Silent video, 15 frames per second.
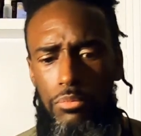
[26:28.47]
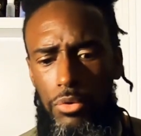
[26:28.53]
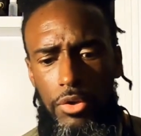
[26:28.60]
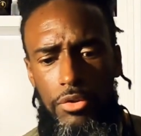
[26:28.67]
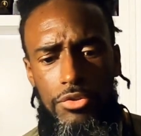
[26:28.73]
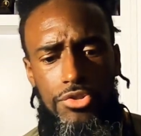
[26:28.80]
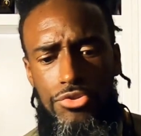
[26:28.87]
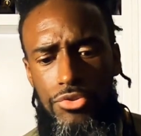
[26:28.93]

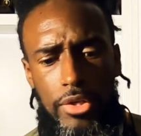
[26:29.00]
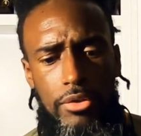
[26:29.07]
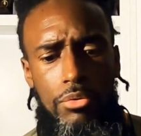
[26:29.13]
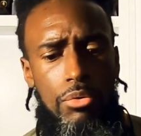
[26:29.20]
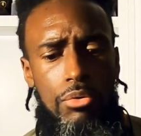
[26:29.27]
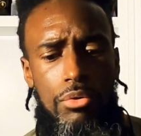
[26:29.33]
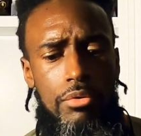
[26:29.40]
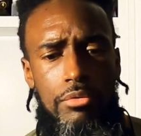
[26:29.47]
Whether straight
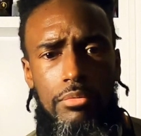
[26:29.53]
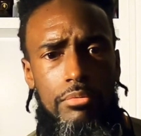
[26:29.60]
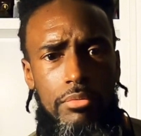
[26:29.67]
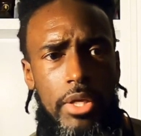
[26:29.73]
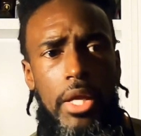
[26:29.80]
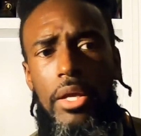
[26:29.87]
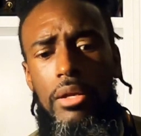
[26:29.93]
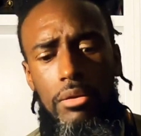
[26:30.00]
or
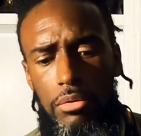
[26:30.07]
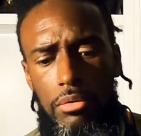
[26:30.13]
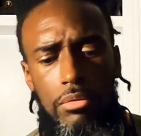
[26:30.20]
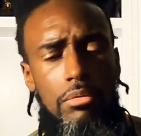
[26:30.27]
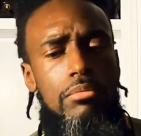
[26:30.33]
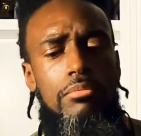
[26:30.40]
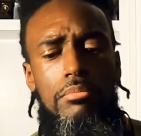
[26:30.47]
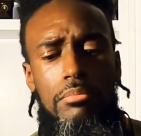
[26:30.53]
gay
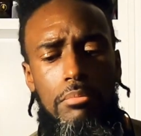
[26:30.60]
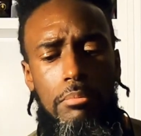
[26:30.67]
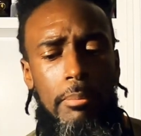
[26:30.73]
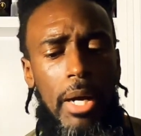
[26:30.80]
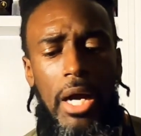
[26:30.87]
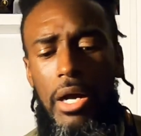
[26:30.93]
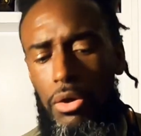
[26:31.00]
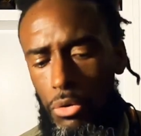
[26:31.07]
or
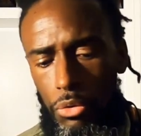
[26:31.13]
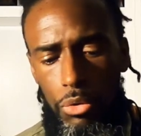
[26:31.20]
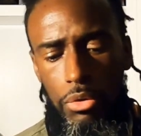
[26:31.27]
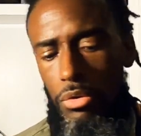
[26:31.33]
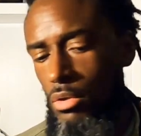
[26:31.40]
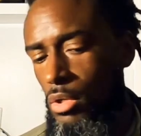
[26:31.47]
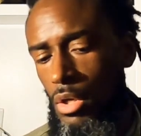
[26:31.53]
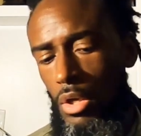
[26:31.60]
bi
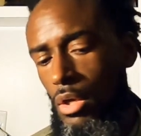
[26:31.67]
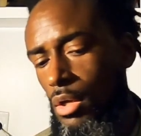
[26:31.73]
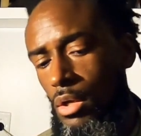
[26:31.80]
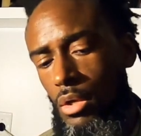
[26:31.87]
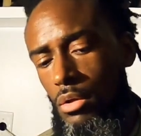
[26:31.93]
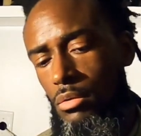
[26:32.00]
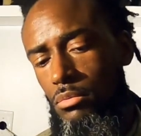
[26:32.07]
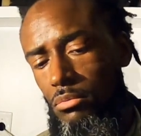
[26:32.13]
or
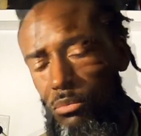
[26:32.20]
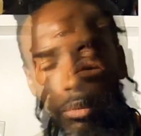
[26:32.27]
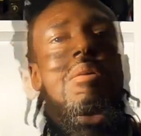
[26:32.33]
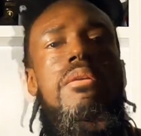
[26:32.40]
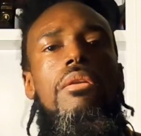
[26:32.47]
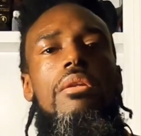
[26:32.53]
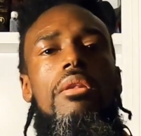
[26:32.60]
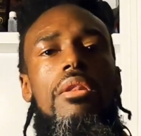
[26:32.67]

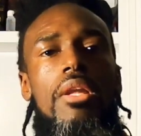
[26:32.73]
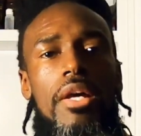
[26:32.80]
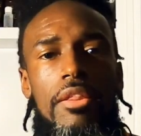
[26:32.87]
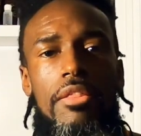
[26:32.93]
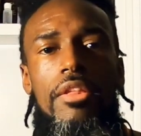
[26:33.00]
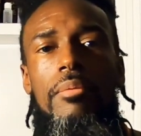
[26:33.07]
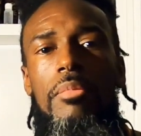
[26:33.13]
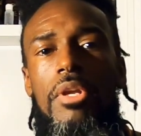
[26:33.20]
whatever,
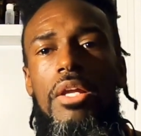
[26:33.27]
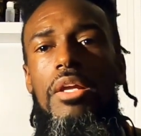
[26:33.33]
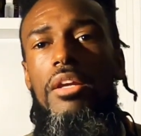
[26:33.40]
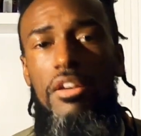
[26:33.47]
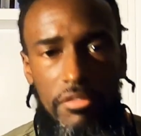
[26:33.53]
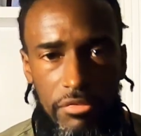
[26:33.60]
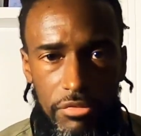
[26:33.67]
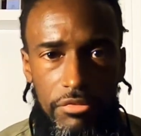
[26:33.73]
let them
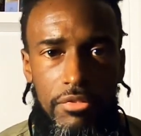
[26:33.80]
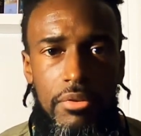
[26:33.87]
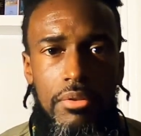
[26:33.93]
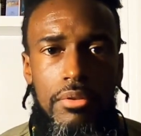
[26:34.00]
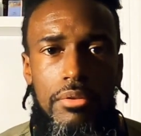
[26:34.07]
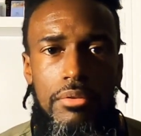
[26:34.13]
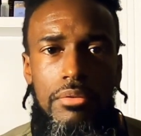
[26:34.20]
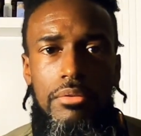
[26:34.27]
live.
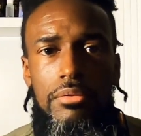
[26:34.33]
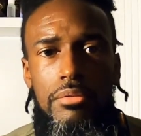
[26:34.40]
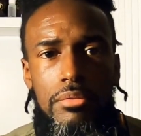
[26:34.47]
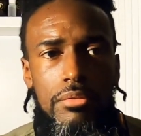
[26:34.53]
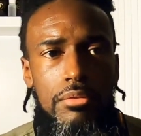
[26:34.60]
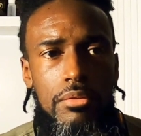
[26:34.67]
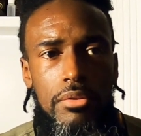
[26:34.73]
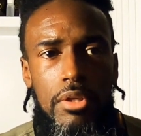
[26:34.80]

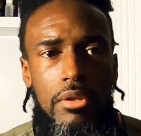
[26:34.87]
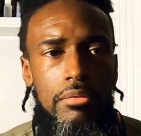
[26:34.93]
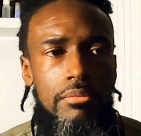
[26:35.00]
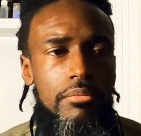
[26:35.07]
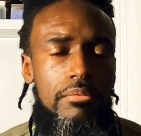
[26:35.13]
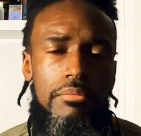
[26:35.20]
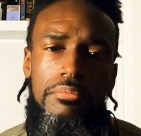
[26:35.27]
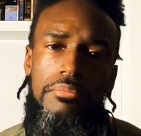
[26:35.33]

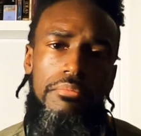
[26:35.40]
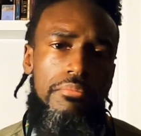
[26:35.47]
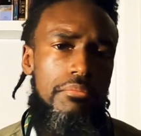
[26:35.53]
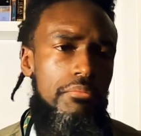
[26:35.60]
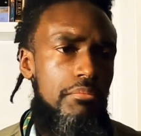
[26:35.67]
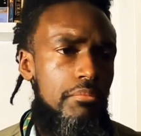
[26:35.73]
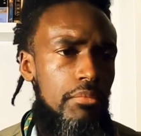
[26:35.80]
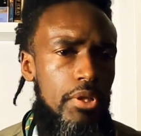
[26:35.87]

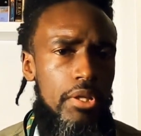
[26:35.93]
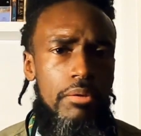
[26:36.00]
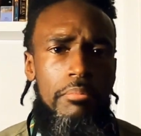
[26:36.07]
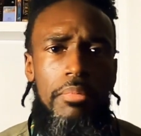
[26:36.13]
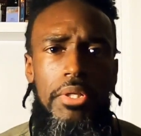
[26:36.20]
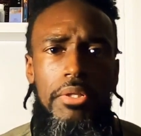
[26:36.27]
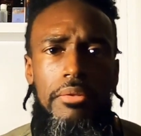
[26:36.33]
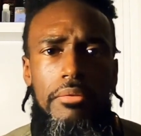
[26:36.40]
Let
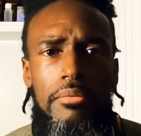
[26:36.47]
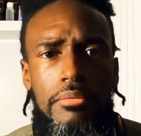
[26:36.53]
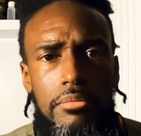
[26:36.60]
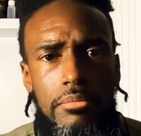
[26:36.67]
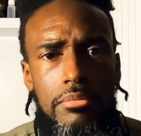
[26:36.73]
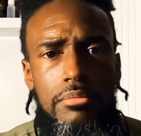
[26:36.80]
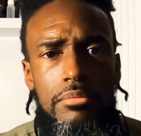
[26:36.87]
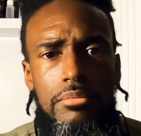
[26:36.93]
them be.
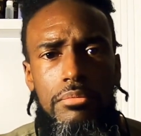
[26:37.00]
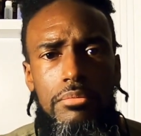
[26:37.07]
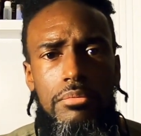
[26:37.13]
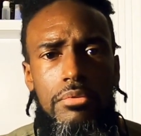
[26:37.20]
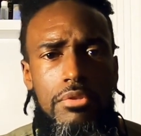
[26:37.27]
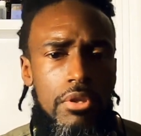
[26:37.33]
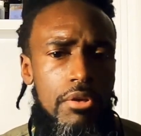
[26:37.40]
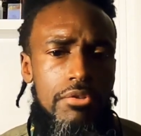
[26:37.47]

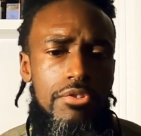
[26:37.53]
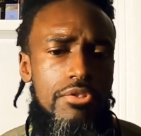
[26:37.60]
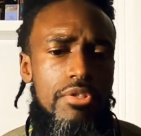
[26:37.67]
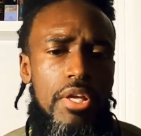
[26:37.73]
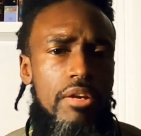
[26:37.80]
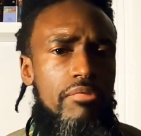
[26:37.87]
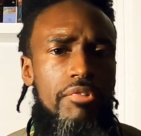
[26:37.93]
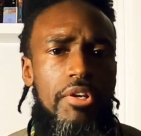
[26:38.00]
As long as it's
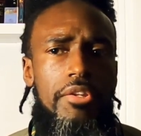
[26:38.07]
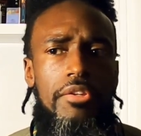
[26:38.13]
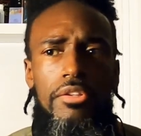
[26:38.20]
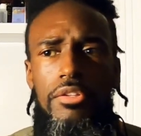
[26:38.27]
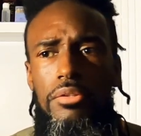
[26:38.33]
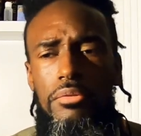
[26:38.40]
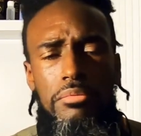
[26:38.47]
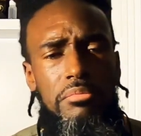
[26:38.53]
not
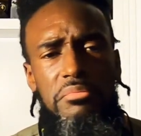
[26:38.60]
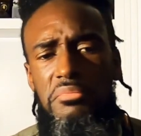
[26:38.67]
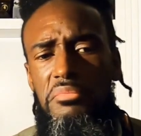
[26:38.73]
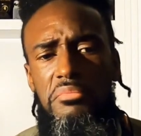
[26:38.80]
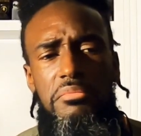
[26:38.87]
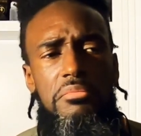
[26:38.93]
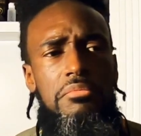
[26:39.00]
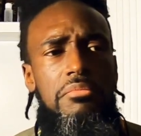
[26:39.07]
affecting you.
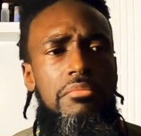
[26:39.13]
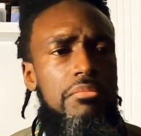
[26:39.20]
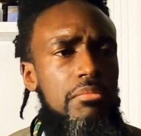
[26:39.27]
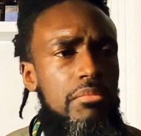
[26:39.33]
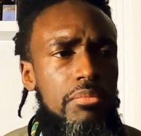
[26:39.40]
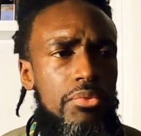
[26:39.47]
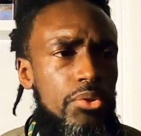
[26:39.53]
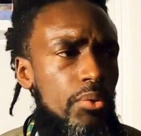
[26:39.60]

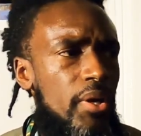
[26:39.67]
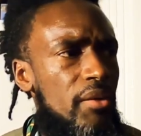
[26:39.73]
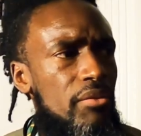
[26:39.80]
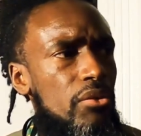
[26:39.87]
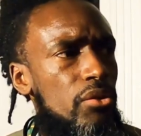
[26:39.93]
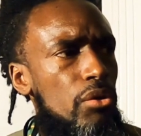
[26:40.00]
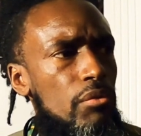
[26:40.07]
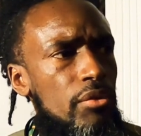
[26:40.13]
You don't have
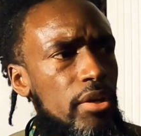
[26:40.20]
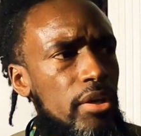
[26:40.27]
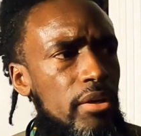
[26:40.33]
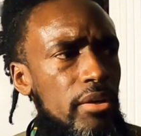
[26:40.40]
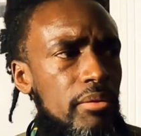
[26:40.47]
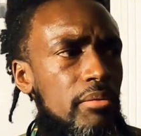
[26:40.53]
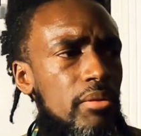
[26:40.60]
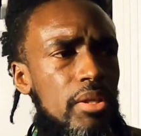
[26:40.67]
to look over
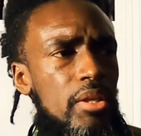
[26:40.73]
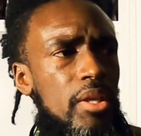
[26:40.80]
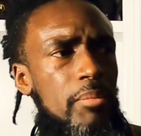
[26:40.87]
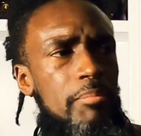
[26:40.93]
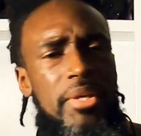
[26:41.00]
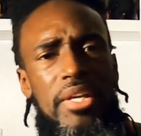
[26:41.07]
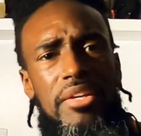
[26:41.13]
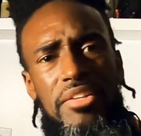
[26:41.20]
there
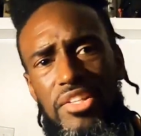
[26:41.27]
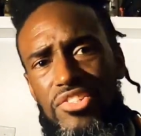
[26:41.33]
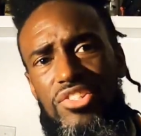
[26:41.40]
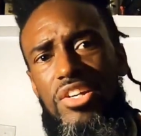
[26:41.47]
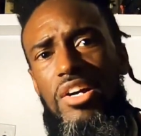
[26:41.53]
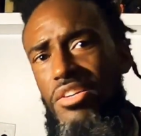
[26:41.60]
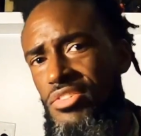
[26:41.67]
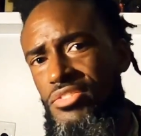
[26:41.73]
and be in
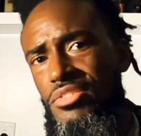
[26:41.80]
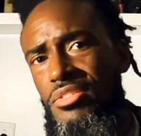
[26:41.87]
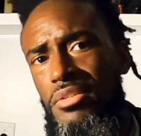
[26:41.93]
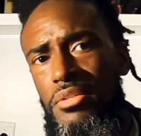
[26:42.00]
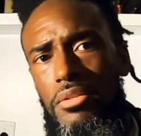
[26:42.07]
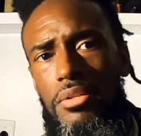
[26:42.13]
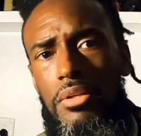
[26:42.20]
disgust